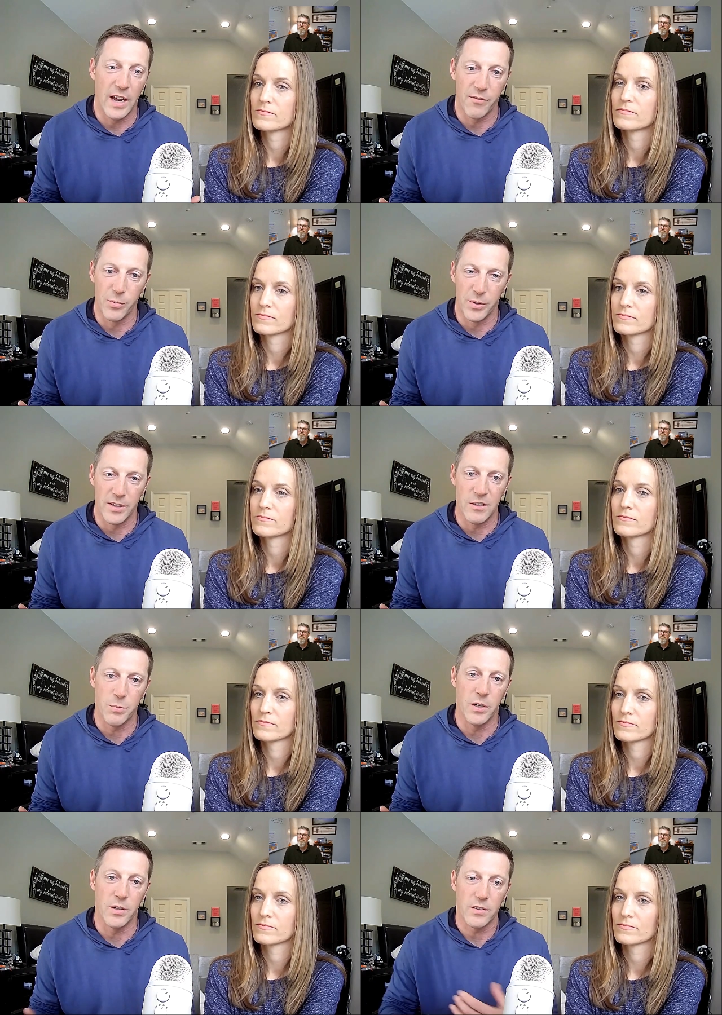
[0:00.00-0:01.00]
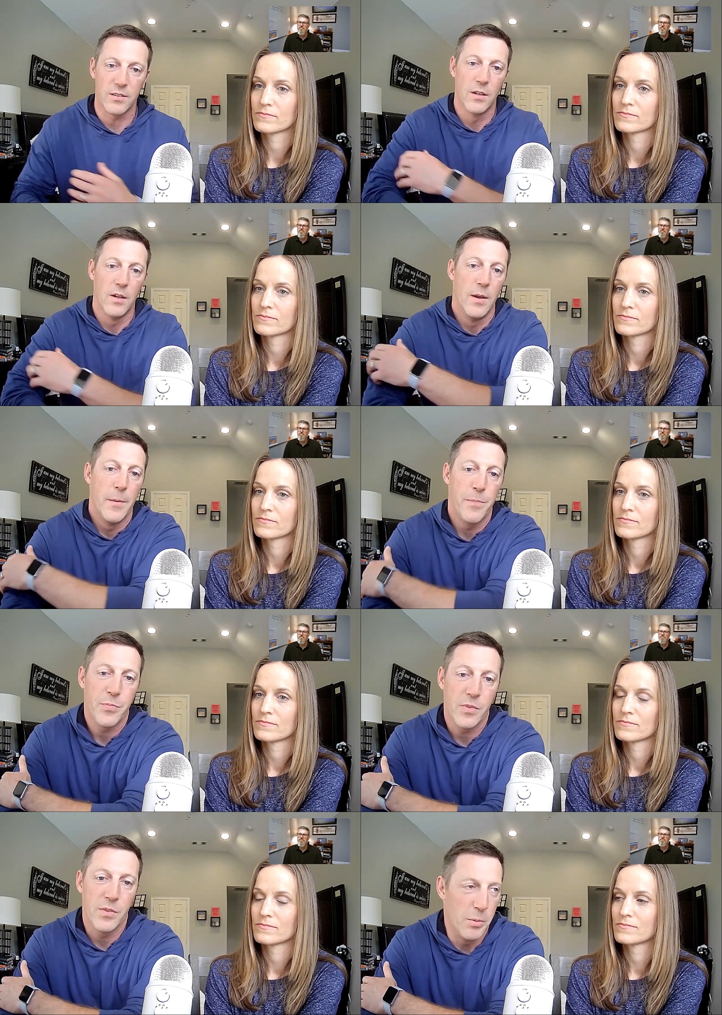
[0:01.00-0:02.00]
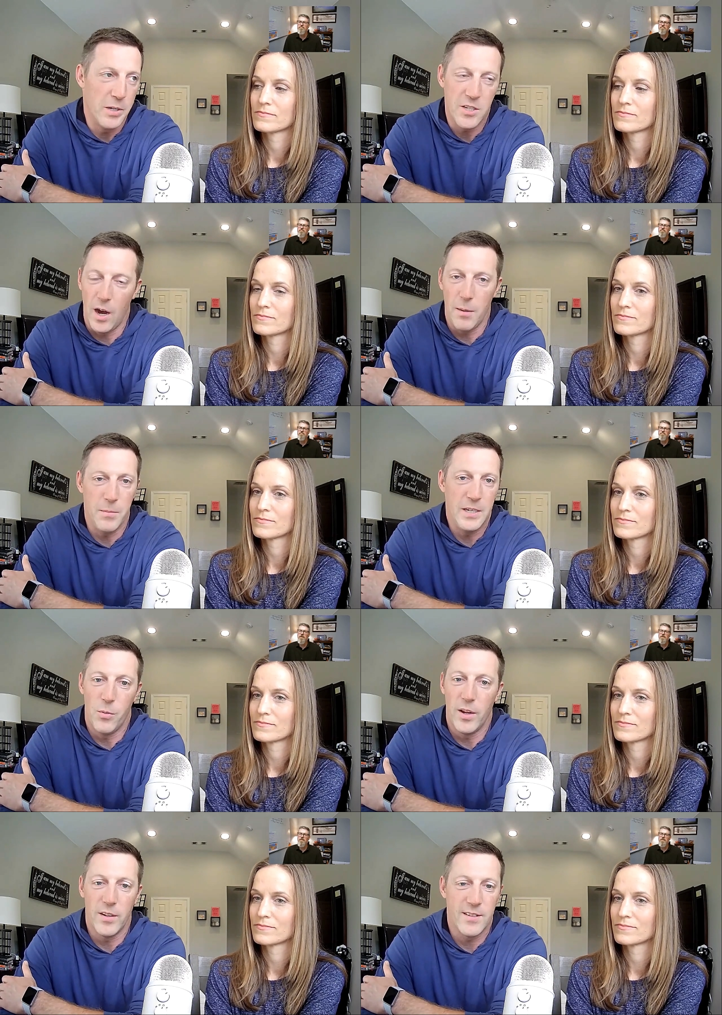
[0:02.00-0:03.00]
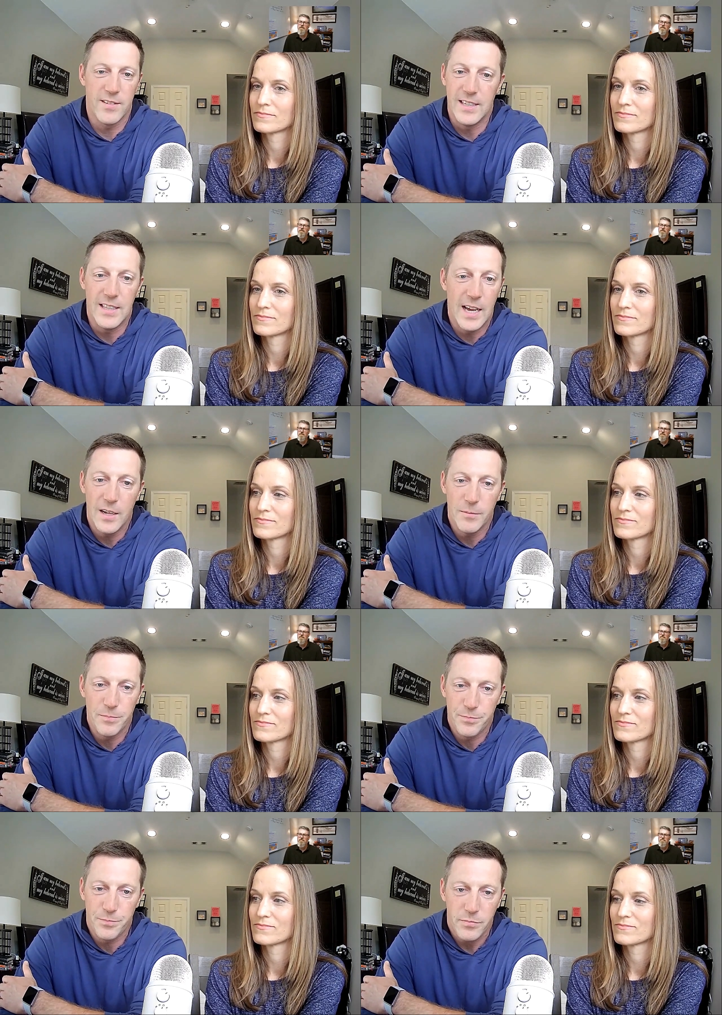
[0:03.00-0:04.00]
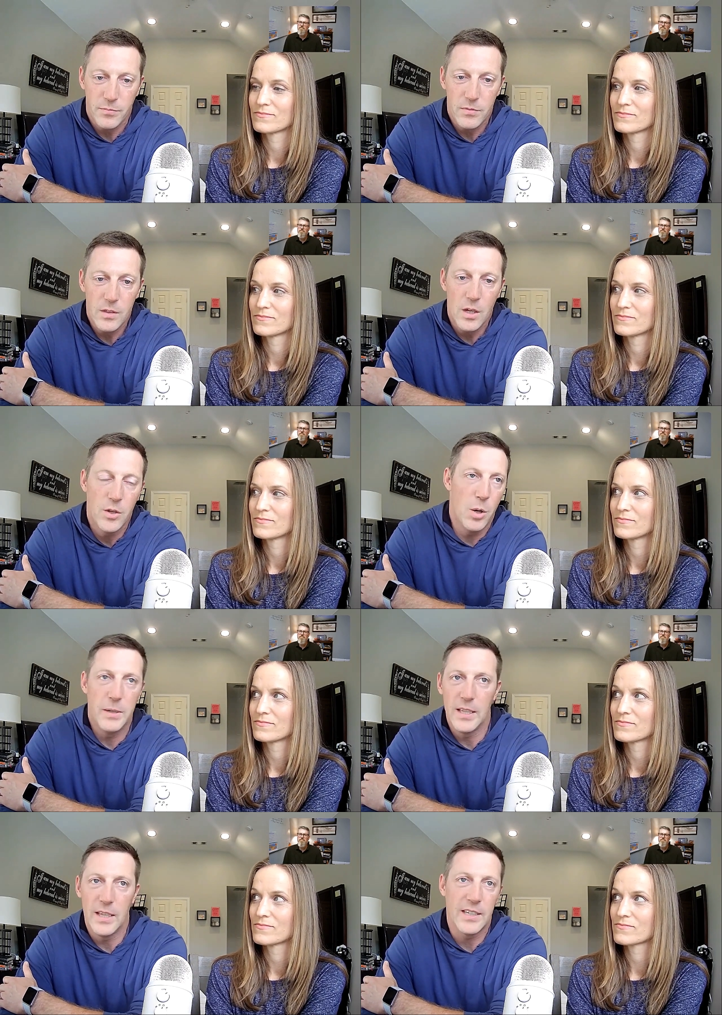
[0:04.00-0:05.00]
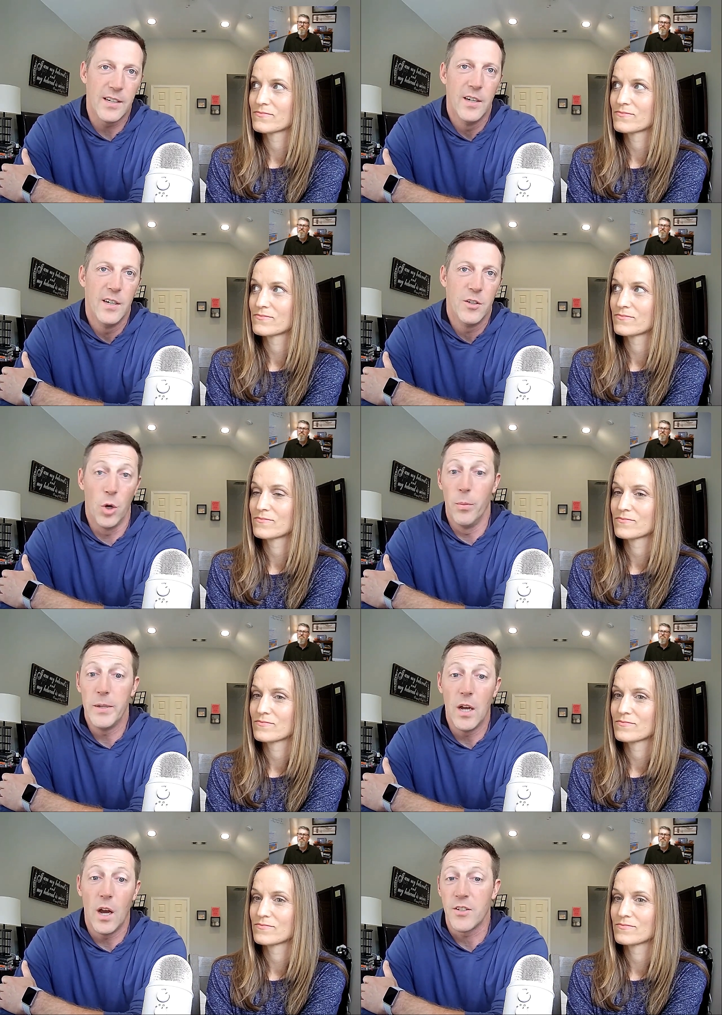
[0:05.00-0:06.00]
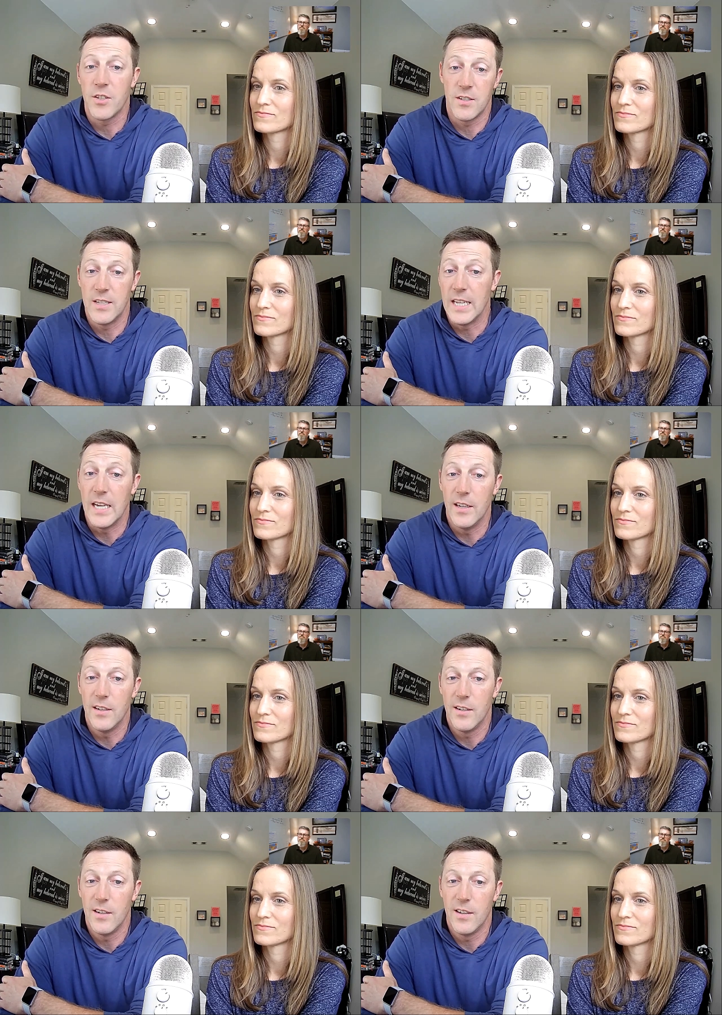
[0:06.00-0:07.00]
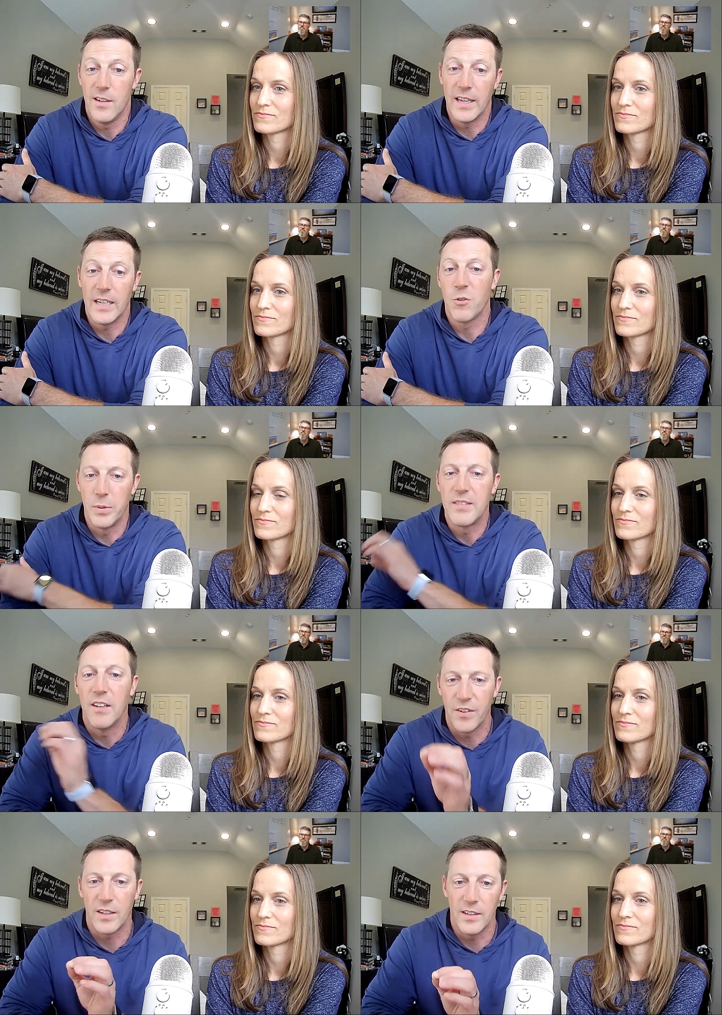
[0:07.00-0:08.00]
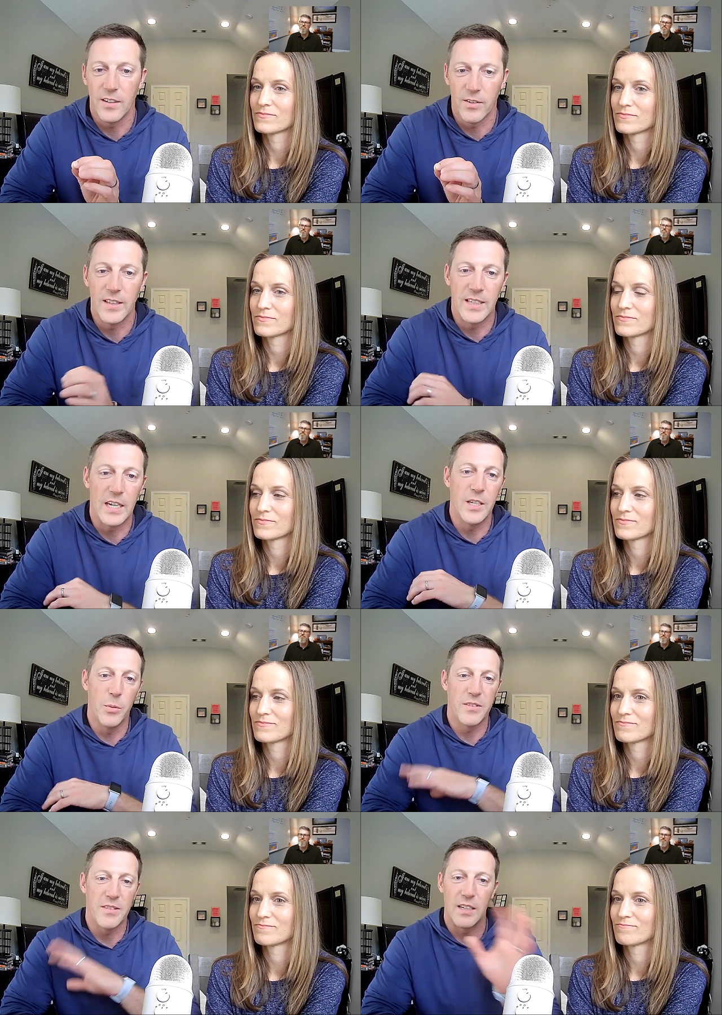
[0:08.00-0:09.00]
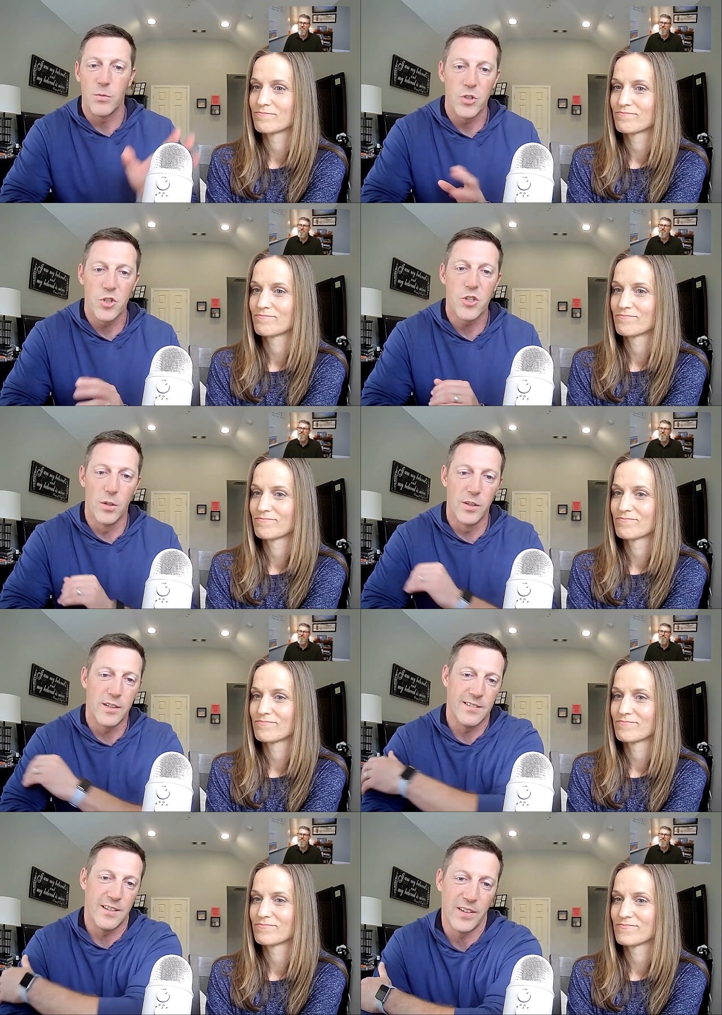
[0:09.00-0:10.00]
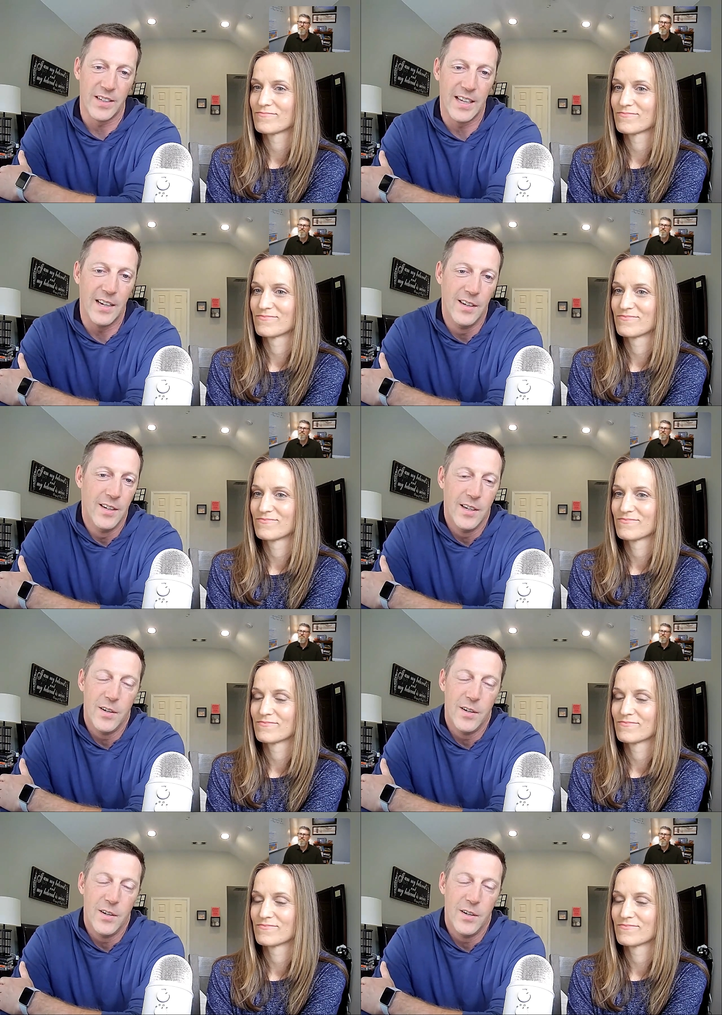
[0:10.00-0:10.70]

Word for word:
Speaker 1: in every one of these books. Nobody taught me to want to see that. Nobody like told me not to see it like specifically, right? The idea was like, well, just don't look at stuff like that.